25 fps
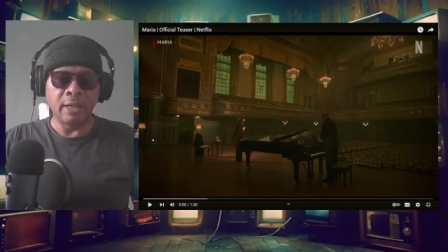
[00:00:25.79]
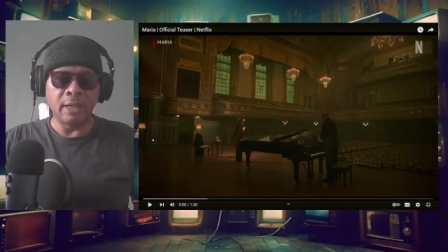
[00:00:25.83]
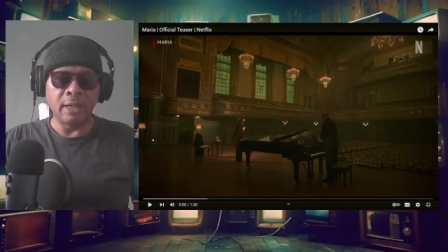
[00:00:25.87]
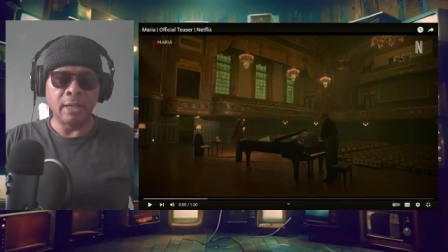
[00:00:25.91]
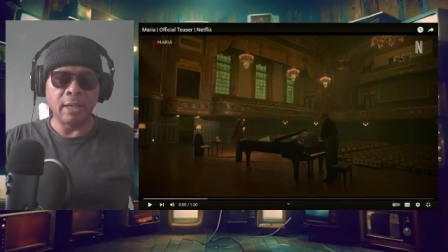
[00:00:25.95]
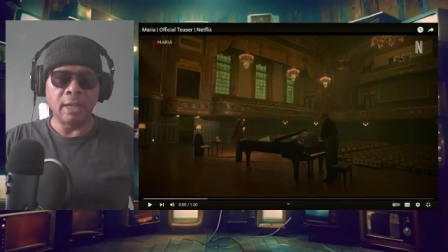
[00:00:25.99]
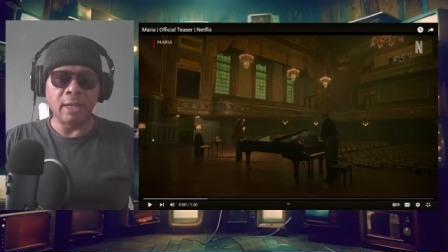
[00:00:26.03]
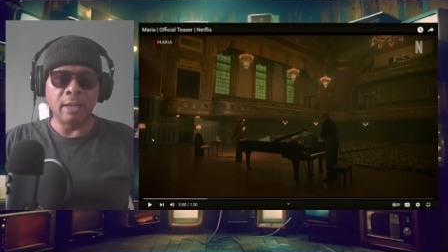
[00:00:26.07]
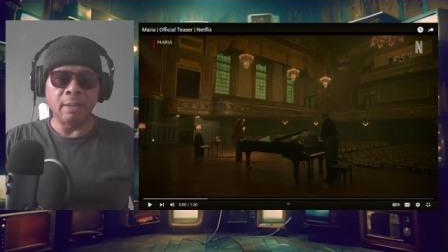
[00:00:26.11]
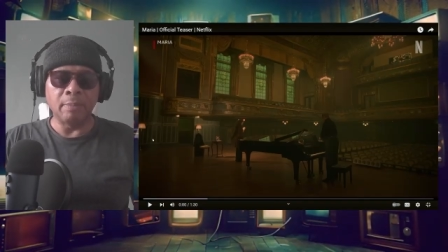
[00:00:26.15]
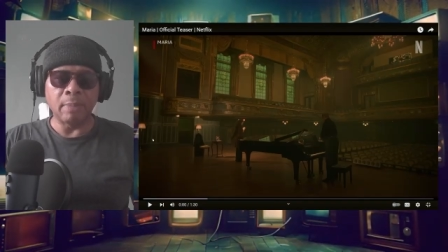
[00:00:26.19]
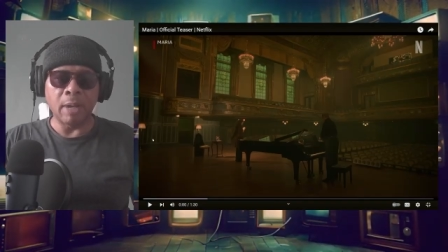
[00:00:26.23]

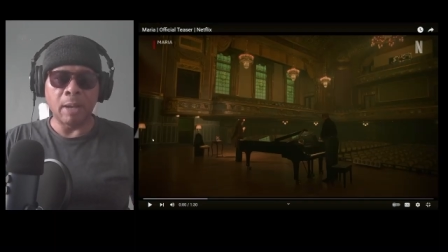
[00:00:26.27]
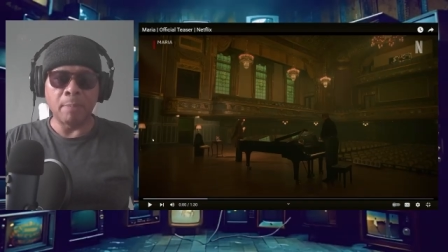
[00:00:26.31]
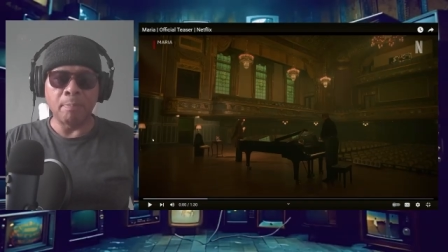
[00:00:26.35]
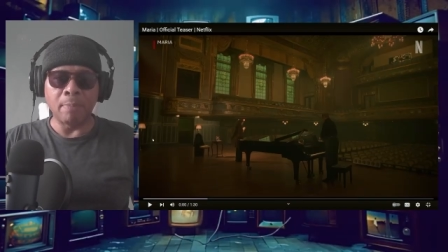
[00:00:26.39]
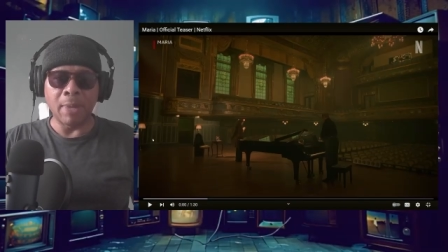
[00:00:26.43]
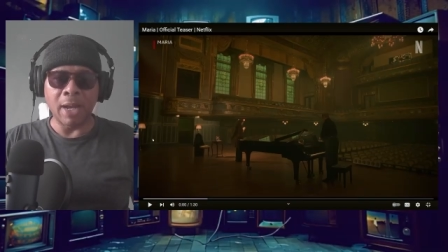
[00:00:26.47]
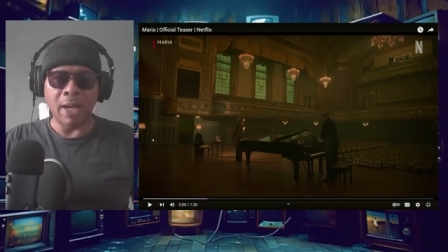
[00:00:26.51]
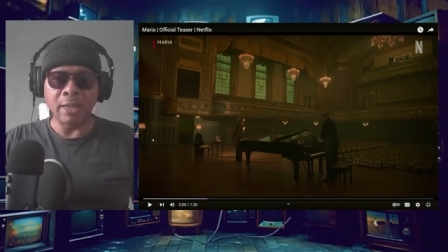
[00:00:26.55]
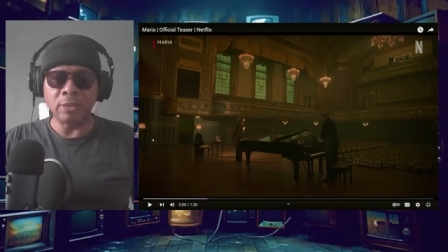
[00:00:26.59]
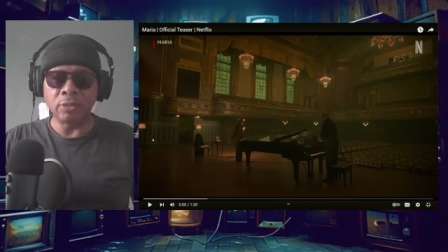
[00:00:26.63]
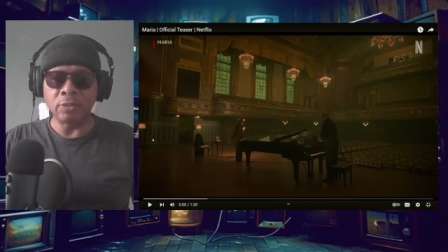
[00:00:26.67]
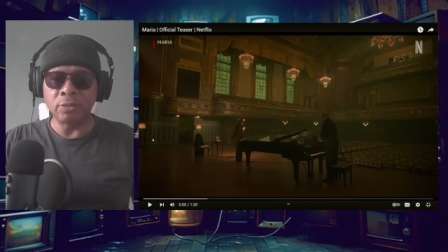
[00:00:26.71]
Um, I
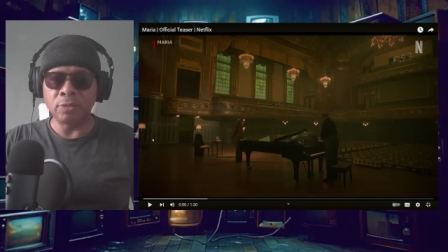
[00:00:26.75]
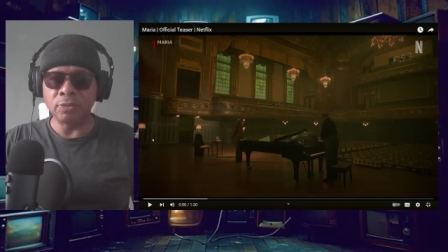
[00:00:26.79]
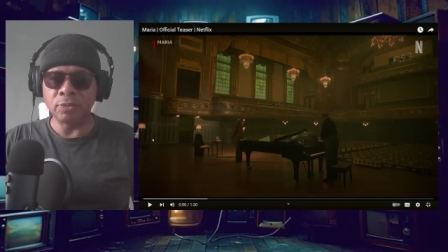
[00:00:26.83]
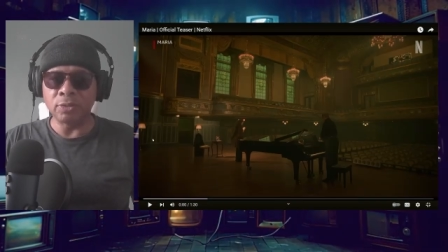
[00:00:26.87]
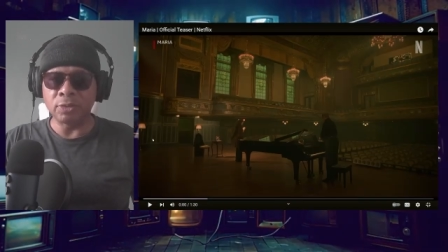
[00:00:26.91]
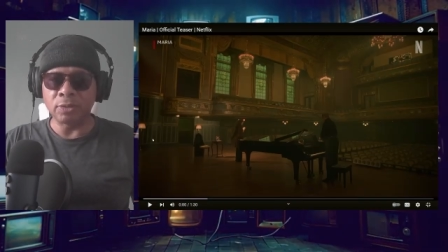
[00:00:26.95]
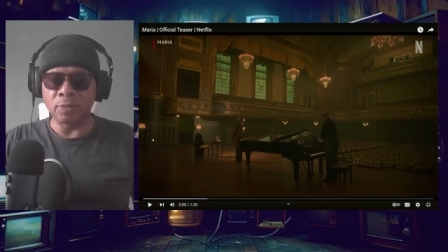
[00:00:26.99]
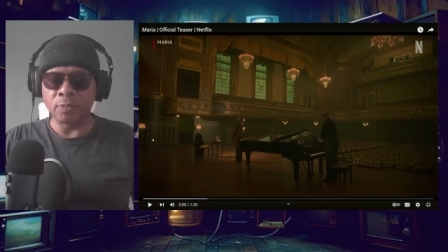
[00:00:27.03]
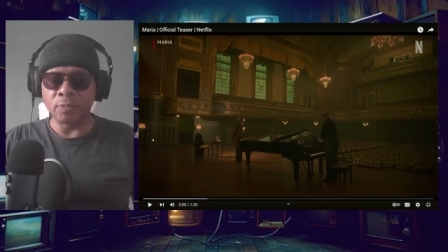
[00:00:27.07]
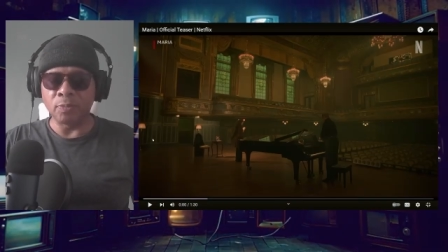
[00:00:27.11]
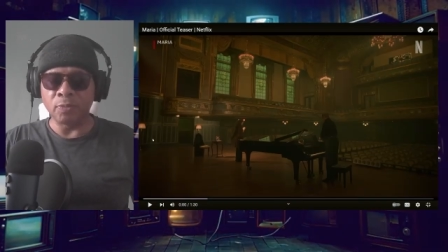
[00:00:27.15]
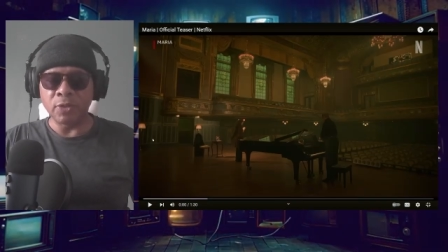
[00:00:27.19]
might do
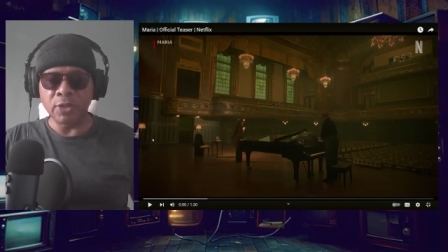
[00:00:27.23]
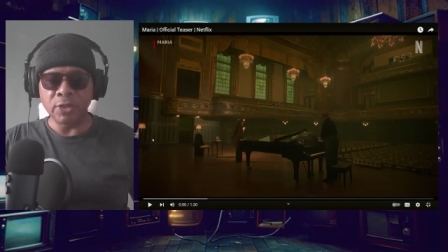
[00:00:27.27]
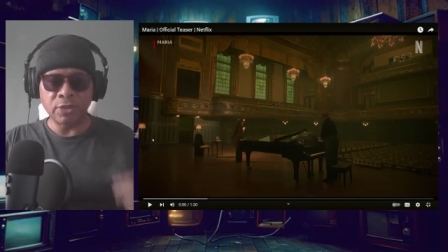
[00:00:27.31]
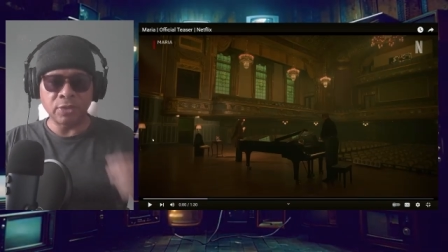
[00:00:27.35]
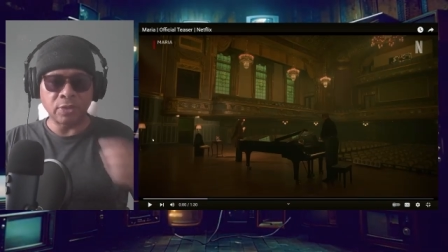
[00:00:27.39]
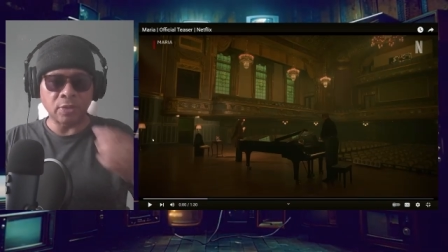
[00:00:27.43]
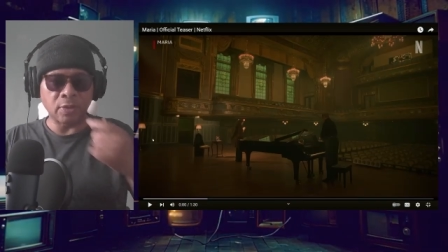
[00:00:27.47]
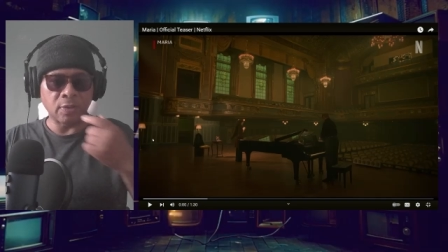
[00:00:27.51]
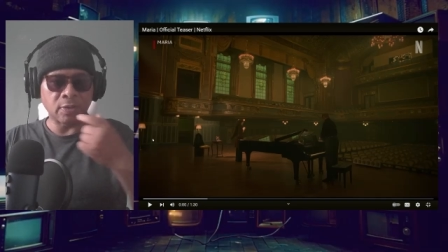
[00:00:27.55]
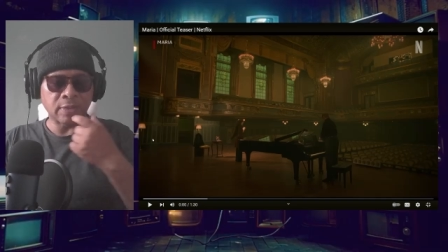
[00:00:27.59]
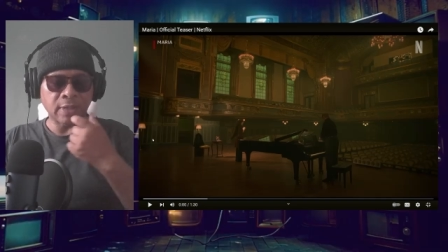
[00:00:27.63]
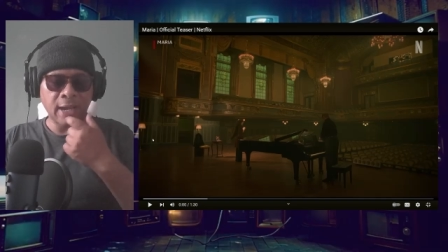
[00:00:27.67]
some
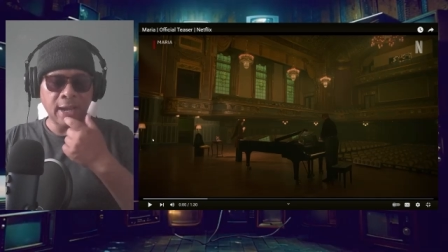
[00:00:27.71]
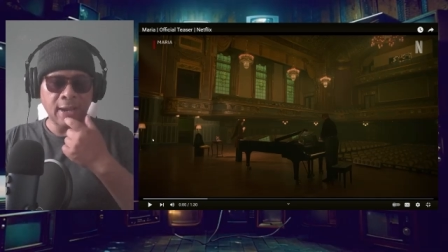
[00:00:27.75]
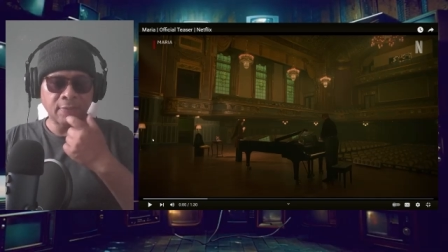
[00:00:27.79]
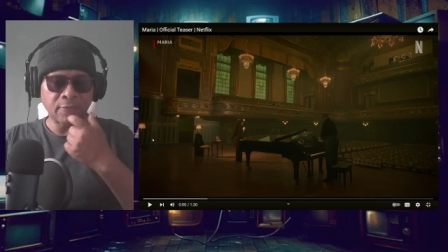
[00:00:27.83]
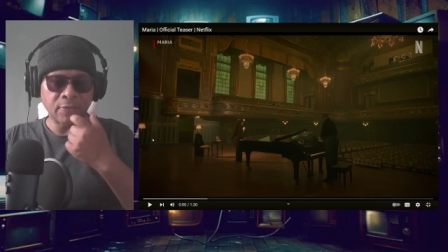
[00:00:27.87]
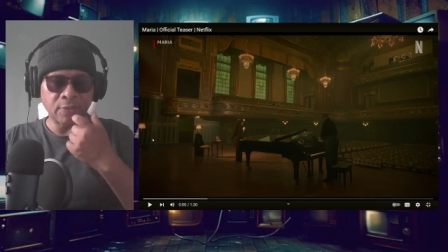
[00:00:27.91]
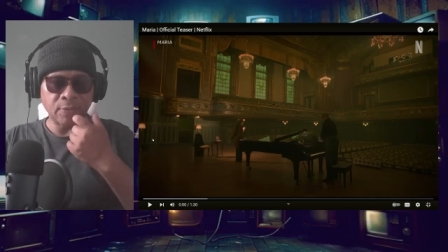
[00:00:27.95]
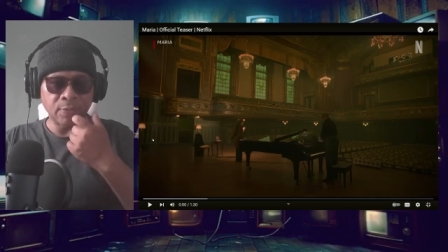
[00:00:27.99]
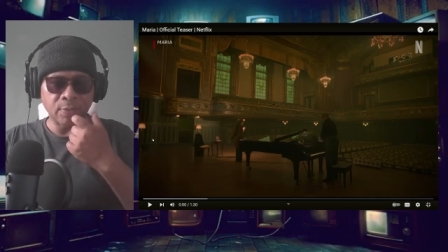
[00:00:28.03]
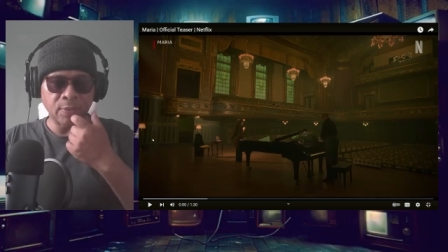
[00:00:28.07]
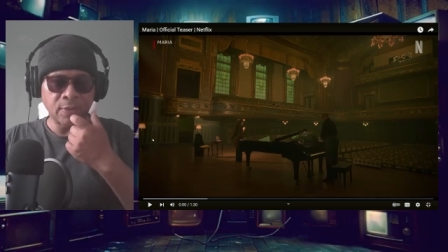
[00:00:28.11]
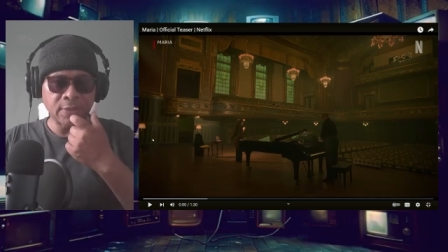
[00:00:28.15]
research
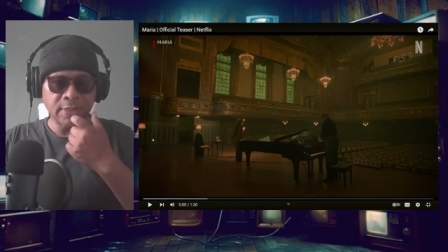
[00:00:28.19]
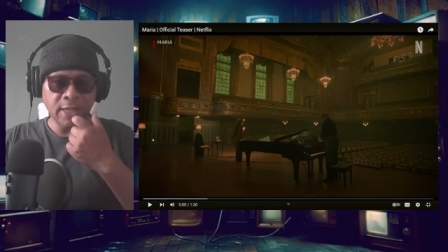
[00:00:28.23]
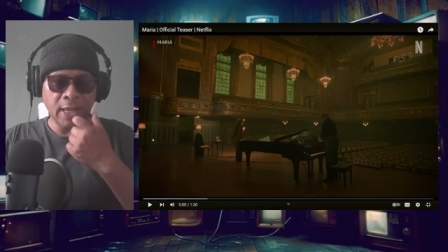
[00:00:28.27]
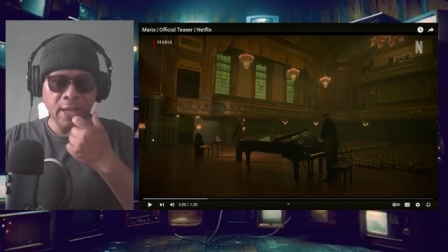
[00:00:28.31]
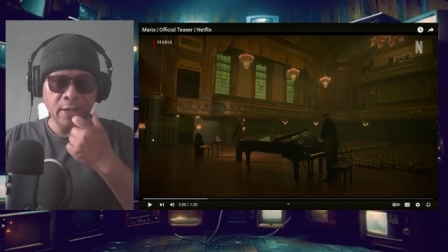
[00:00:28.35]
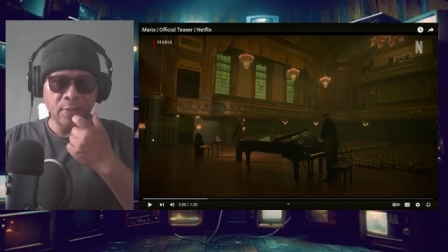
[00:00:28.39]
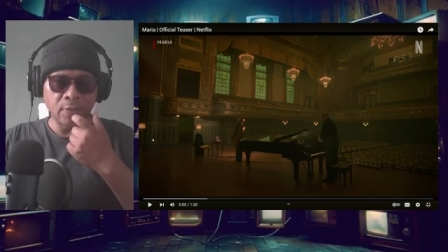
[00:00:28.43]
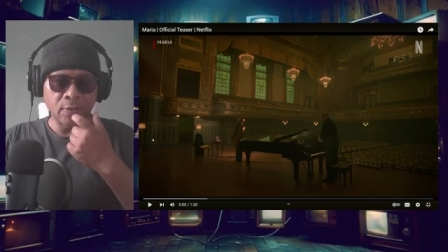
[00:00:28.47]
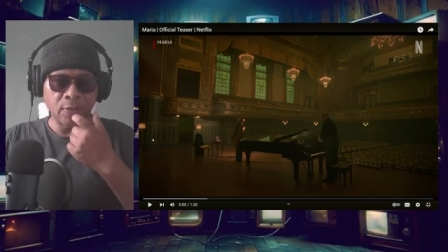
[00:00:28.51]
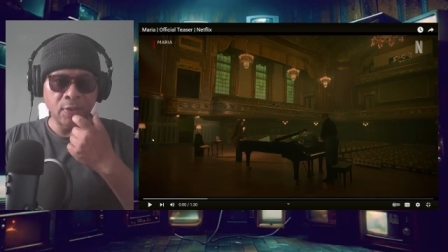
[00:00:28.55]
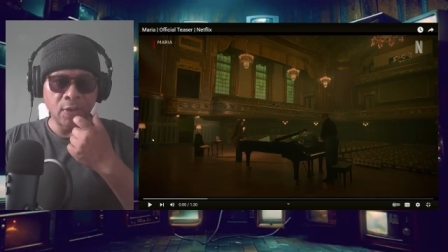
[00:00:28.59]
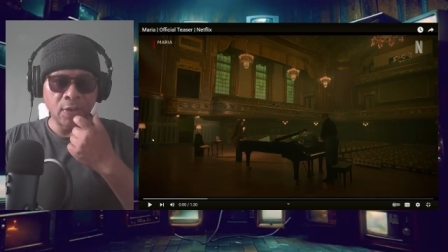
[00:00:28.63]
afterwards, I
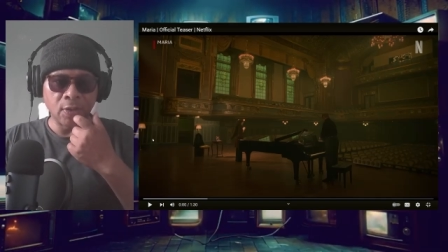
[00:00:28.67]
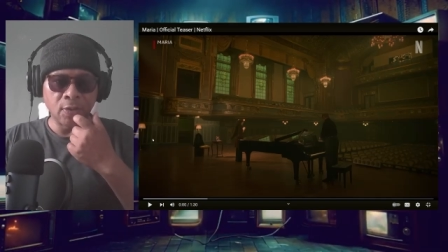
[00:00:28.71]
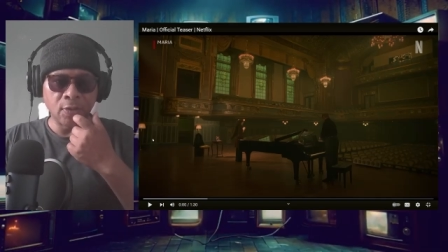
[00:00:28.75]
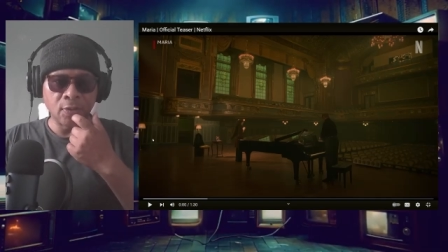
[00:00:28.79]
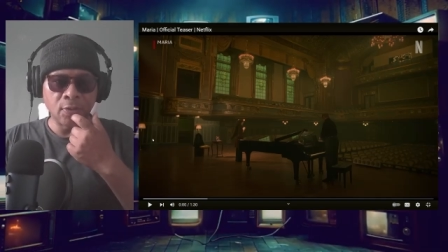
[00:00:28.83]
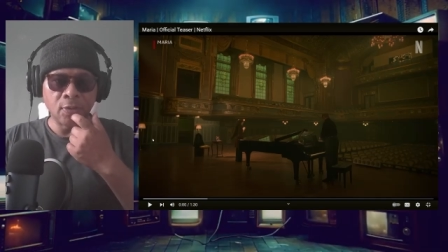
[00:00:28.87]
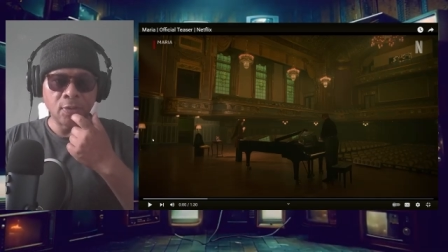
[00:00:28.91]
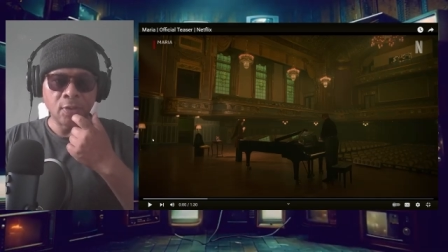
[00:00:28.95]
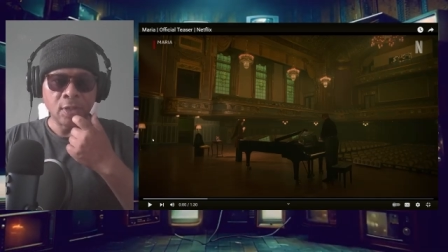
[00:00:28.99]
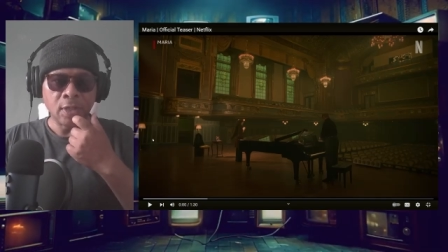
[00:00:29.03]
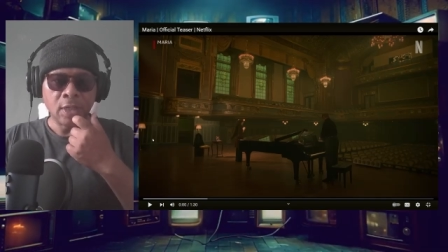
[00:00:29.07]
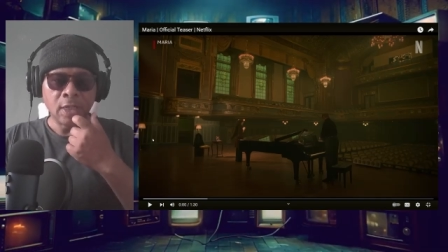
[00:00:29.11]
don't
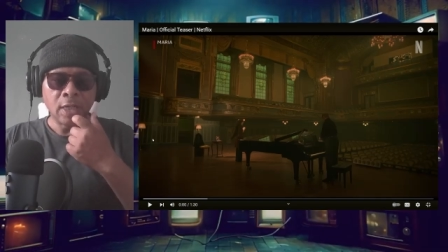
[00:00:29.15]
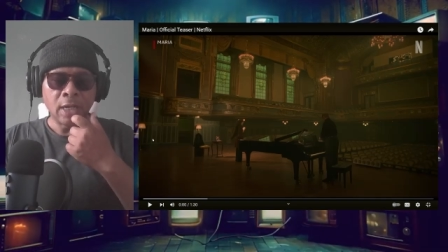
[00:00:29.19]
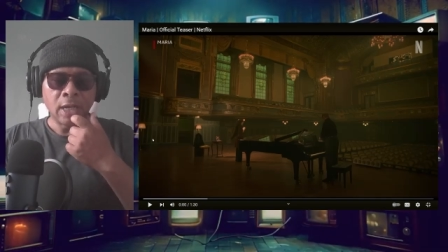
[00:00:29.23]
know.